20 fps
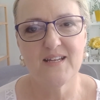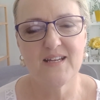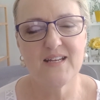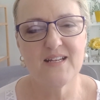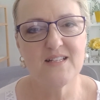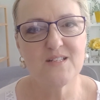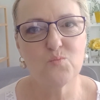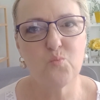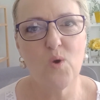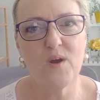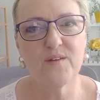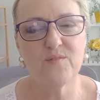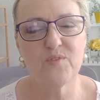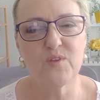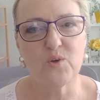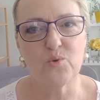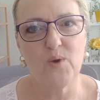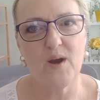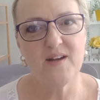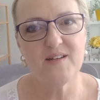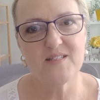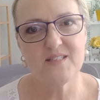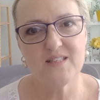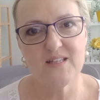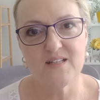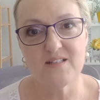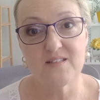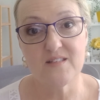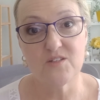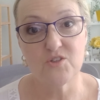is one of the greatest
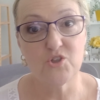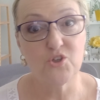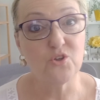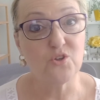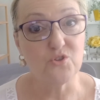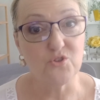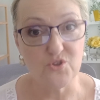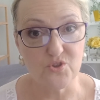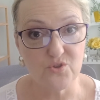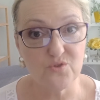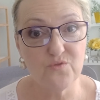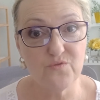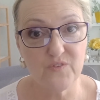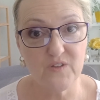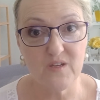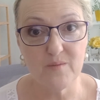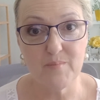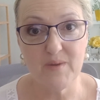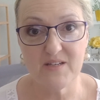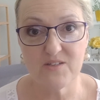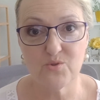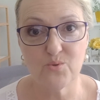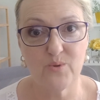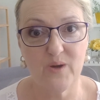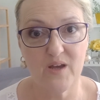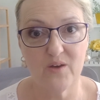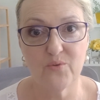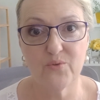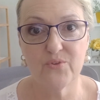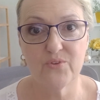things that you can do for your mental
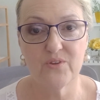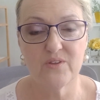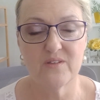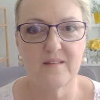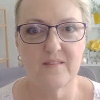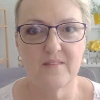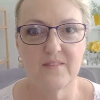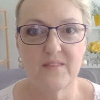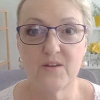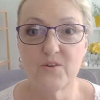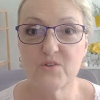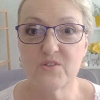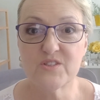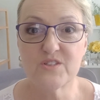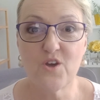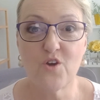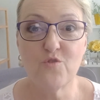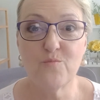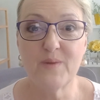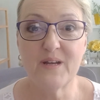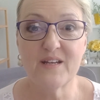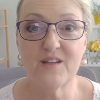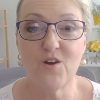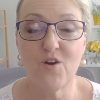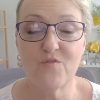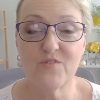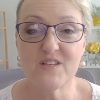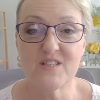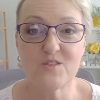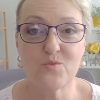health. There are so many
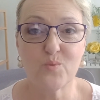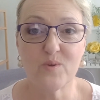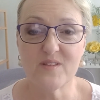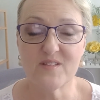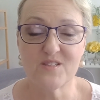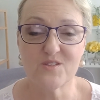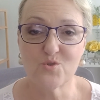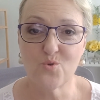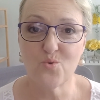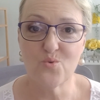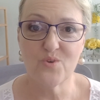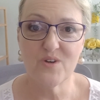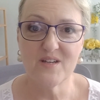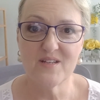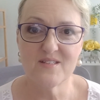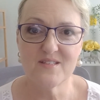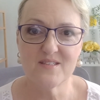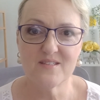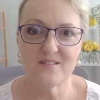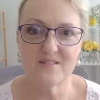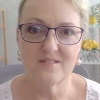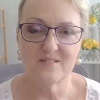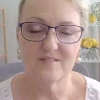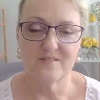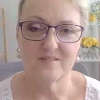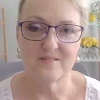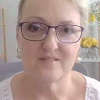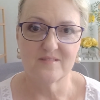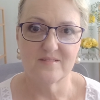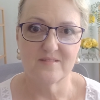of us with stories,
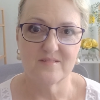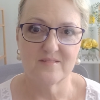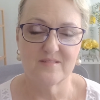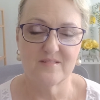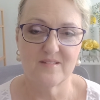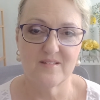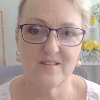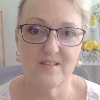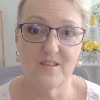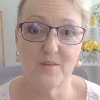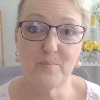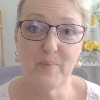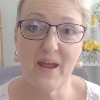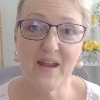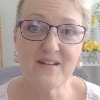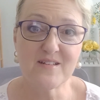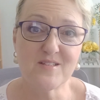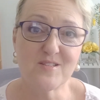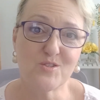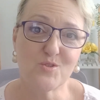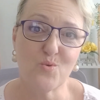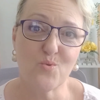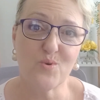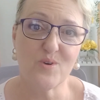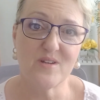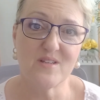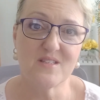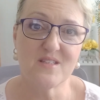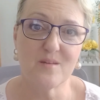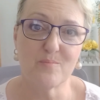the
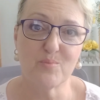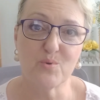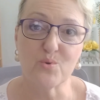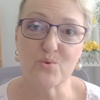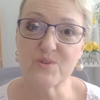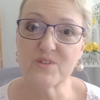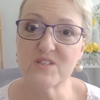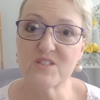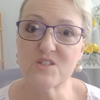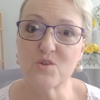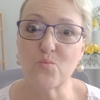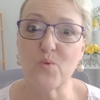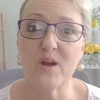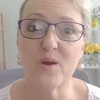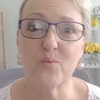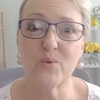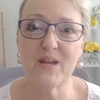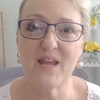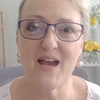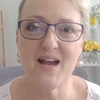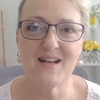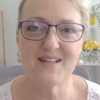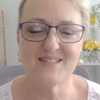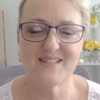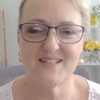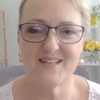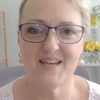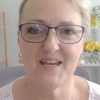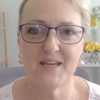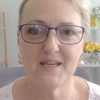backstories that brought us to where we are
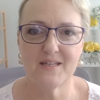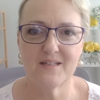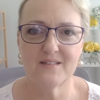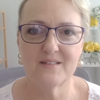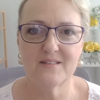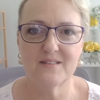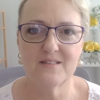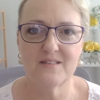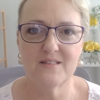today.